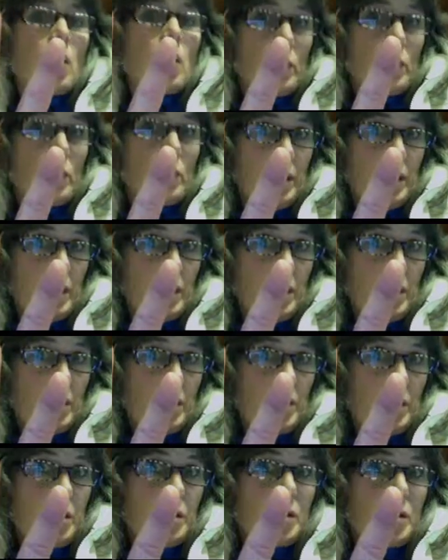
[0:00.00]

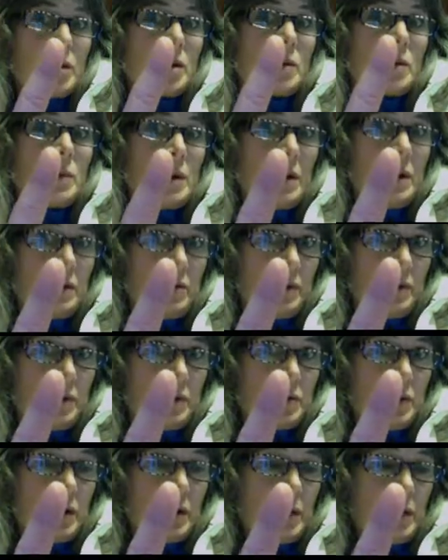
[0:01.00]
Okay, you ready for the
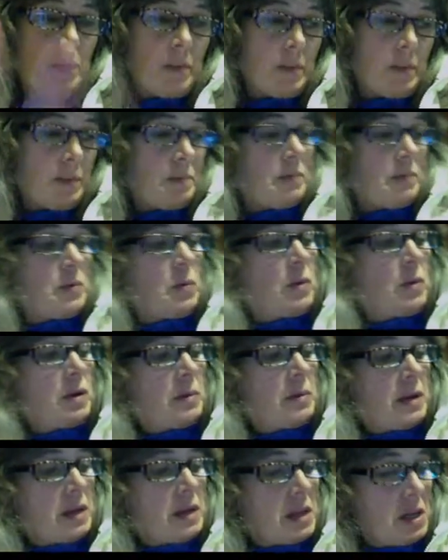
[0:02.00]
tricky? What
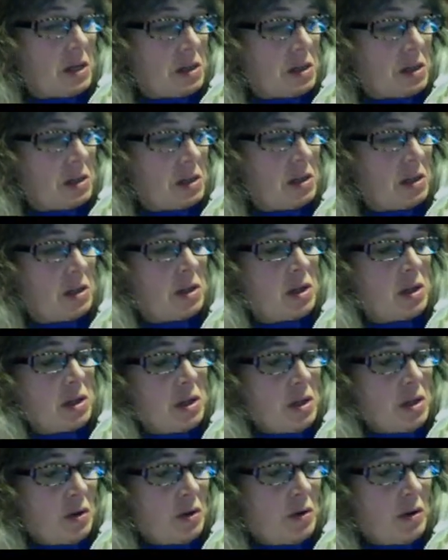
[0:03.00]
about this?
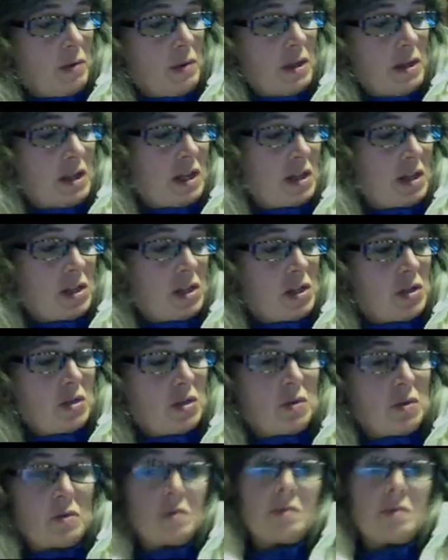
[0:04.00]
What about these
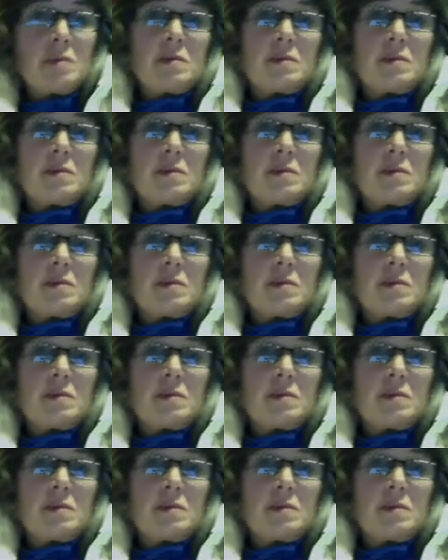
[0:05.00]
two?